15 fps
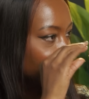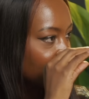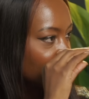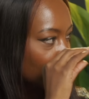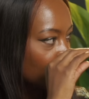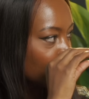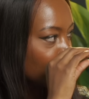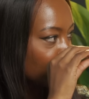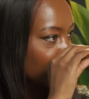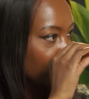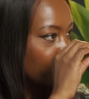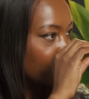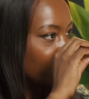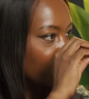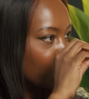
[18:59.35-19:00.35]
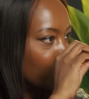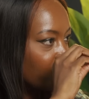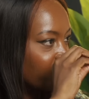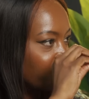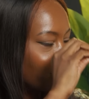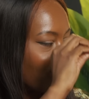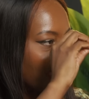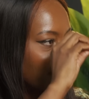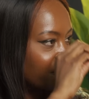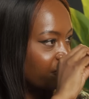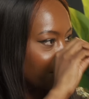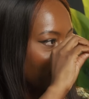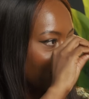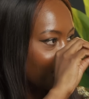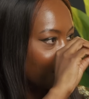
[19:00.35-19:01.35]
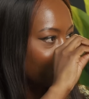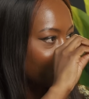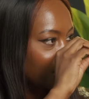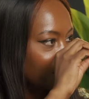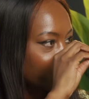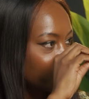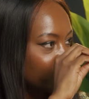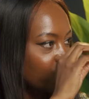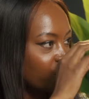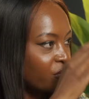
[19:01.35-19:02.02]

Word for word: those you know 5 a.m. gives you